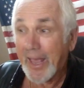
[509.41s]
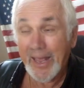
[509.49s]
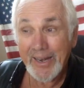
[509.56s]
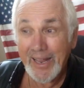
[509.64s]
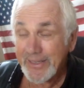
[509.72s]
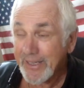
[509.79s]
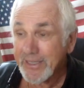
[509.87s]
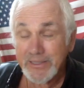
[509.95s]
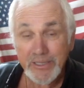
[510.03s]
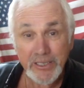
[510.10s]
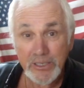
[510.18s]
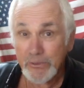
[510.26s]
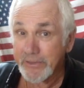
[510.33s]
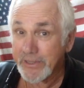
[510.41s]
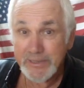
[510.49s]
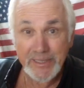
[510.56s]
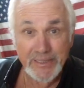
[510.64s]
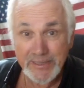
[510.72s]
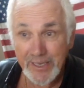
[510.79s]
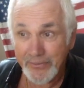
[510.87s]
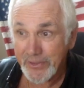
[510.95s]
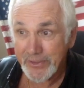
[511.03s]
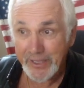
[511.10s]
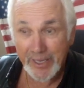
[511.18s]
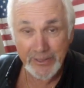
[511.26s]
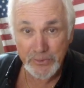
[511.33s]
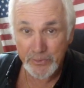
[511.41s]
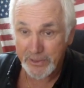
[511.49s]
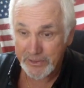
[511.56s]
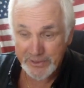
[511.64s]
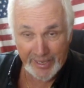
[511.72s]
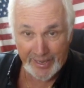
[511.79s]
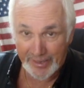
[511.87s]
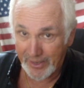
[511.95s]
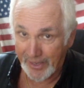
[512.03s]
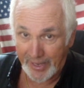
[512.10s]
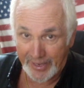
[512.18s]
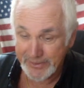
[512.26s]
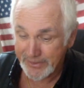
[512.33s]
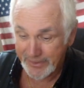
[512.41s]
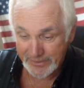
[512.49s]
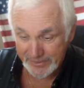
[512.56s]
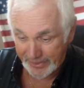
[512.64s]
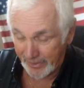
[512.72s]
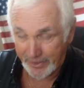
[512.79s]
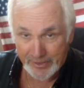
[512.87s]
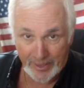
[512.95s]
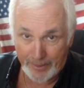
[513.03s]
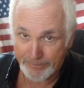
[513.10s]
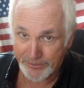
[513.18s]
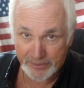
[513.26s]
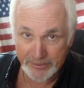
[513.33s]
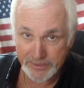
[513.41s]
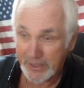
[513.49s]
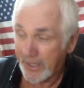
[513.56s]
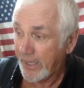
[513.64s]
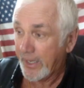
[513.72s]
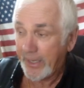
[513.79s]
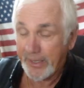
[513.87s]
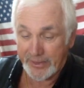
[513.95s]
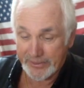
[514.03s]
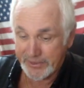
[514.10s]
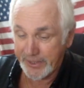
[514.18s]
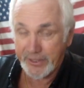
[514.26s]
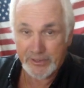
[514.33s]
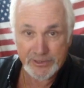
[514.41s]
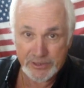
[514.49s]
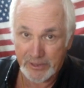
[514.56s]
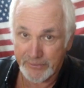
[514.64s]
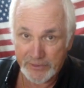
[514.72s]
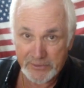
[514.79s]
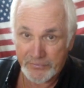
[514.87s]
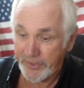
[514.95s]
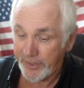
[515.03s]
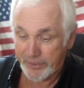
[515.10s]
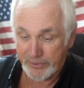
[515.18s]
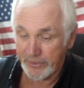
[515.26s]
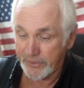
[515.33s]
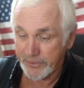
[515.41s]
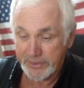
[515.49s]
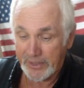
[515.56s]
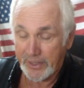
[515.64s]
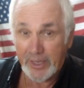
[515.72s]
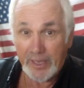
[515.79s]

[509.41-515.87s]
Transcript: and that doesn't include the C-17s with his Cadillacs and his helicopters and the Secret Service vehicles